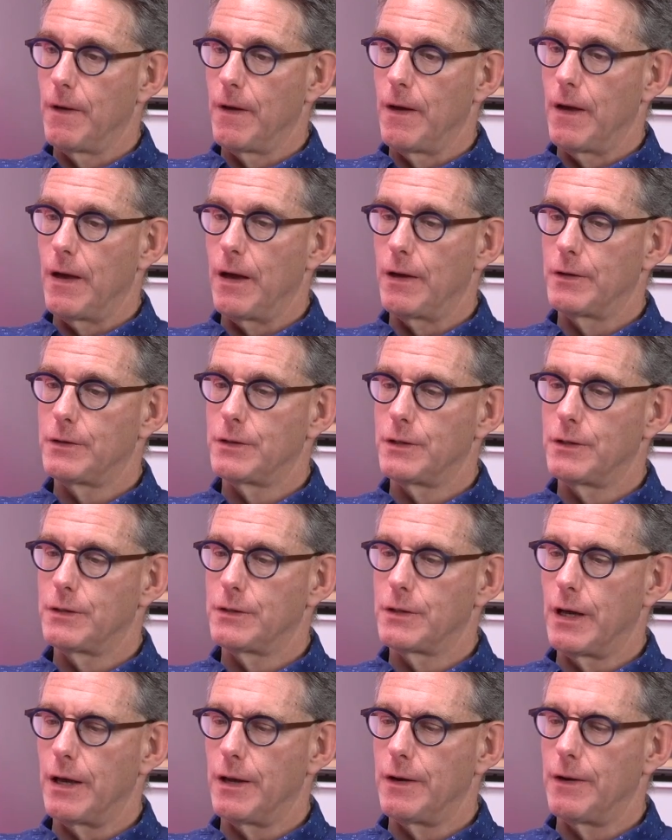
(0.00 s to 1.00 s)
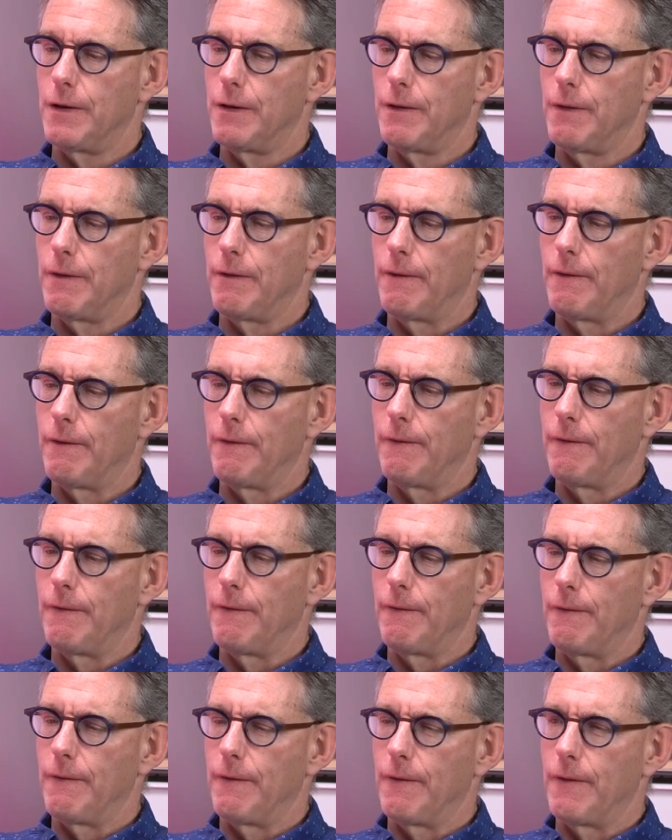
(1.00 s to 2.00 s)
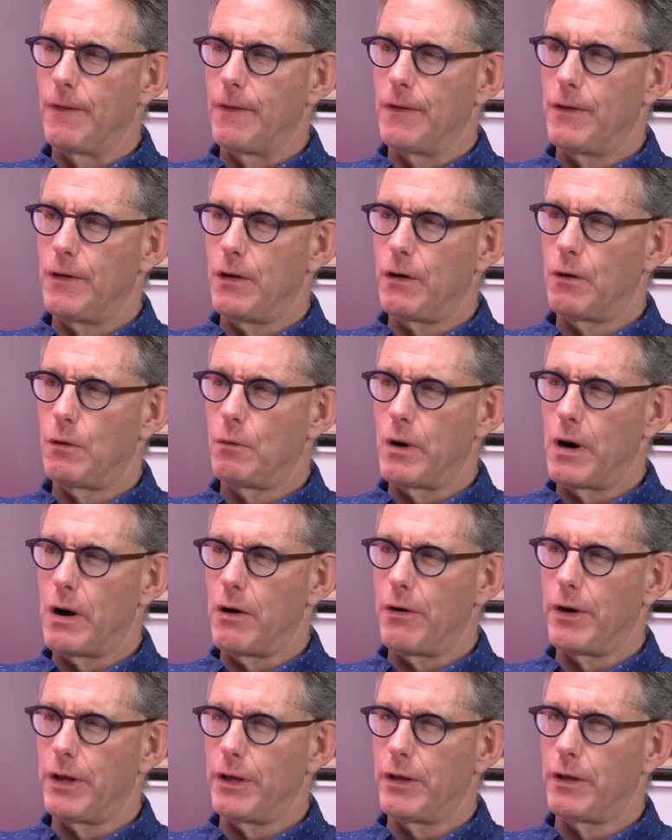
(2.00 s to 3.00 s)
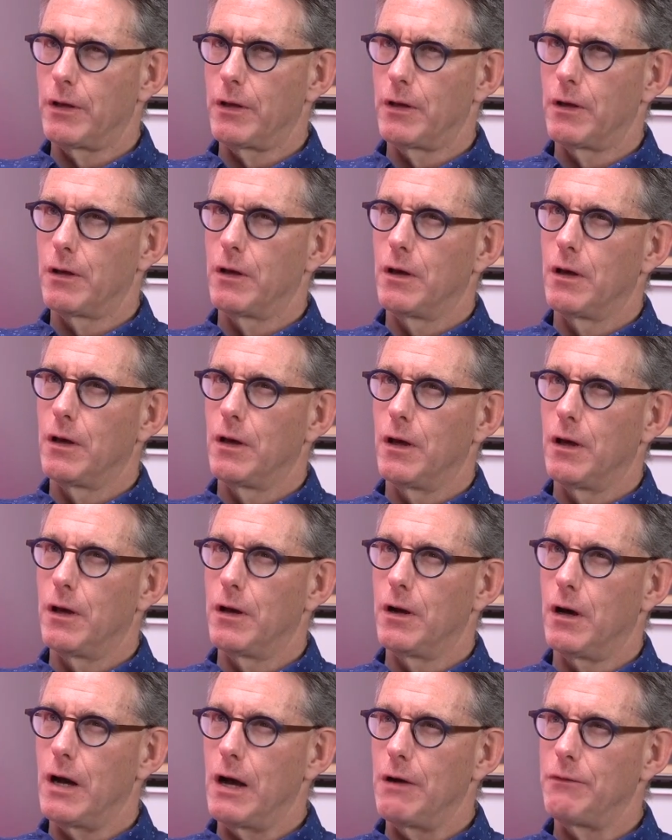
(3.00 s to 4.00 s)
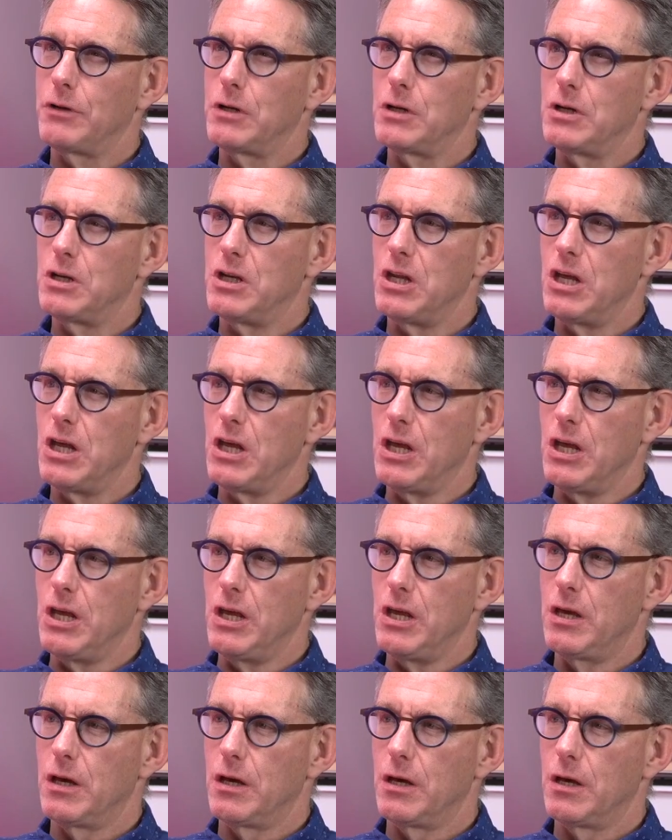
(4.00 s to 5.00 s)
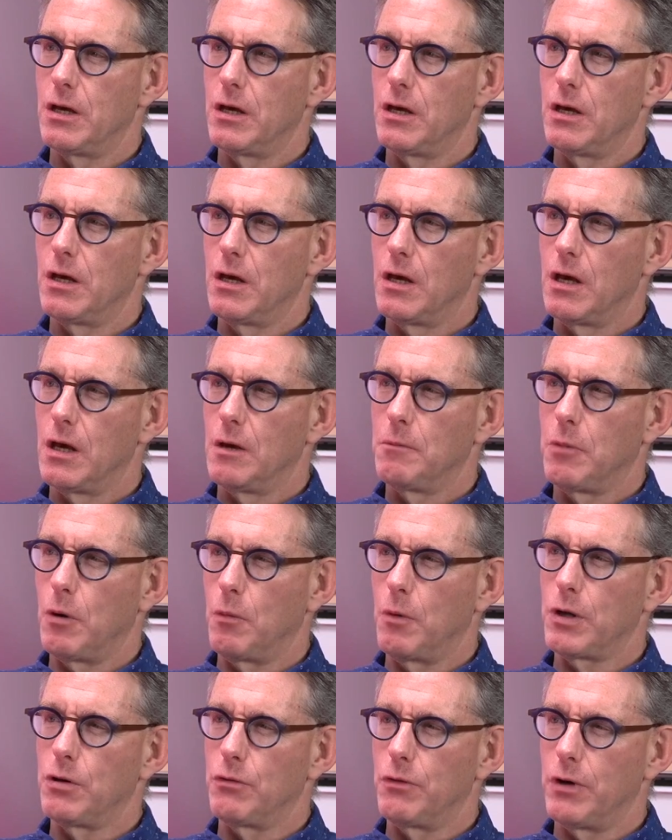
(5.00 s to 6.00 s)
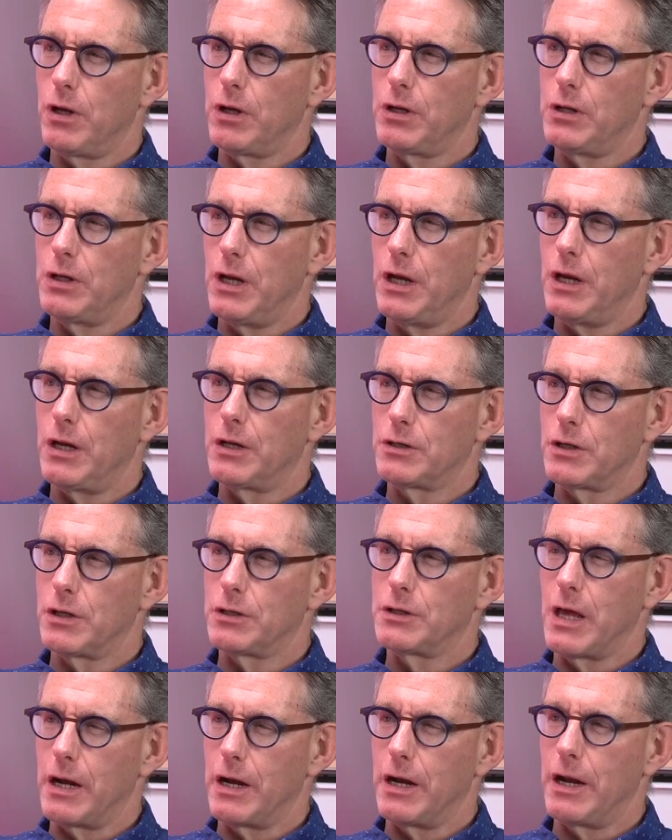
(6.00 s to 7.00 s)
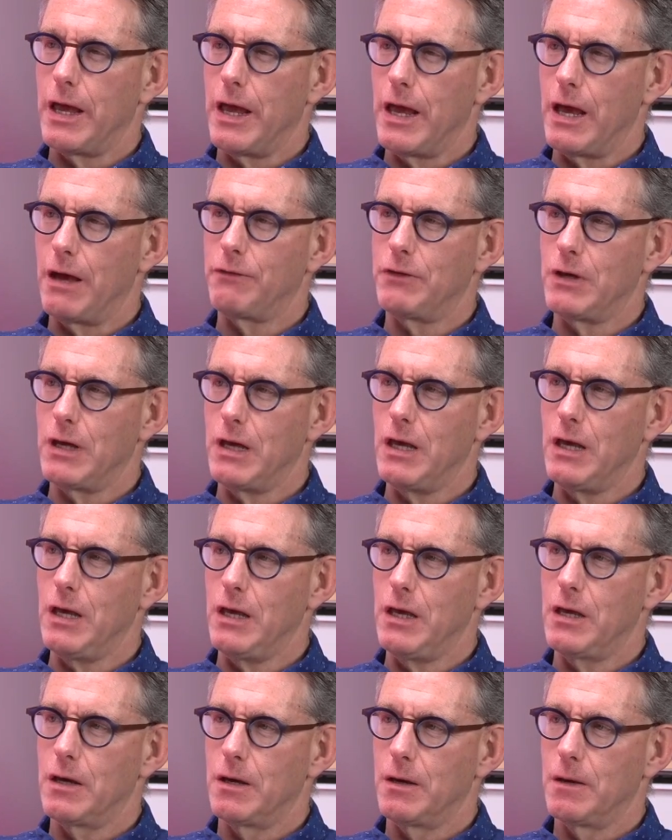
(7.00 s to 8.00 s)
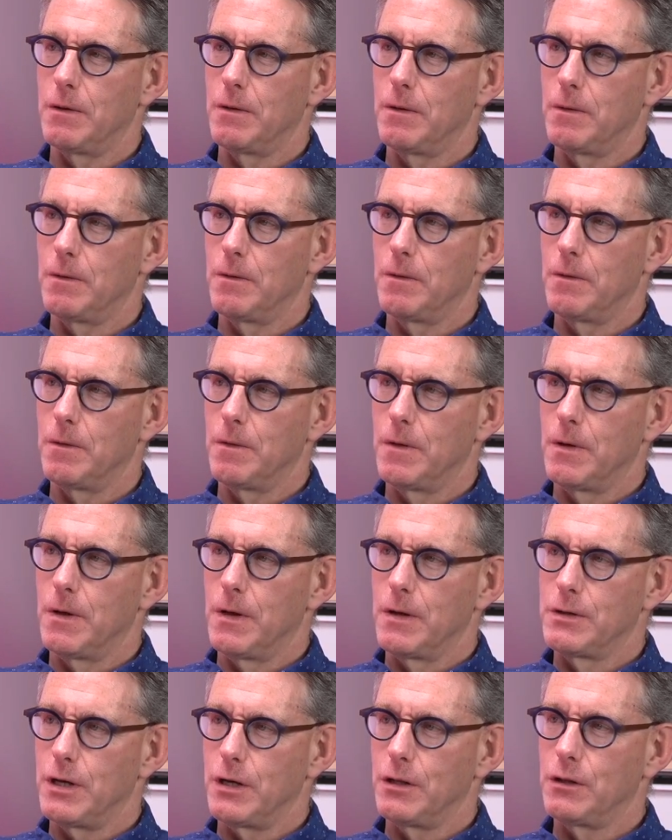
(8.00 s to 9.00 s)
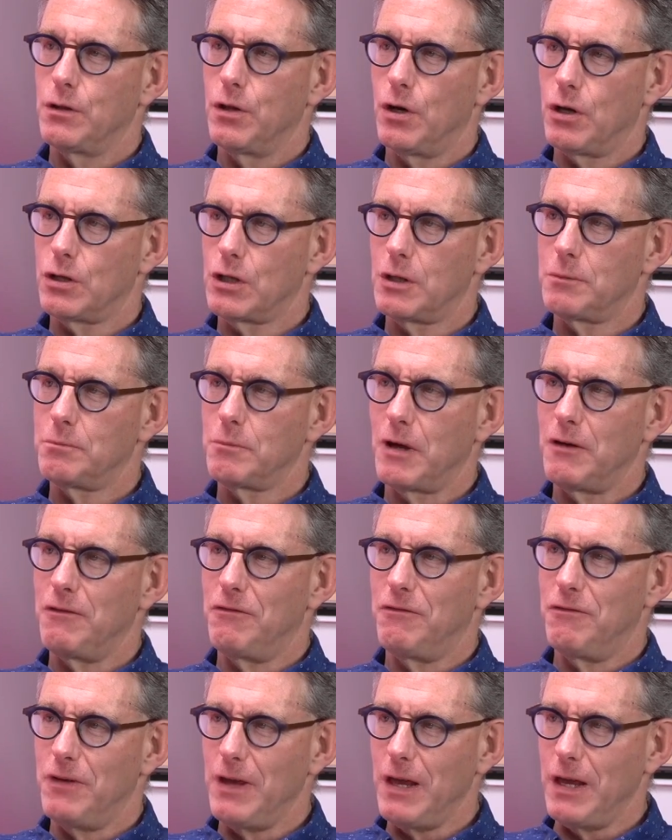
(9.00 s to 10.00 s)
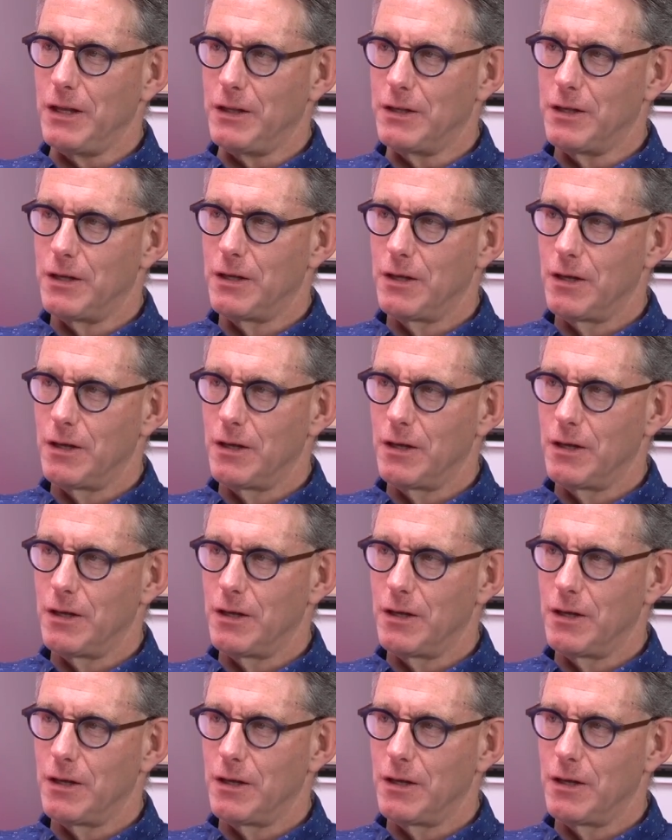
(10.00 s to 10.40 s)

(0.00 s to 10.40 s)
and she said, you're wearing an 11D, but what you really need is a 10.5E. She looked at my feet,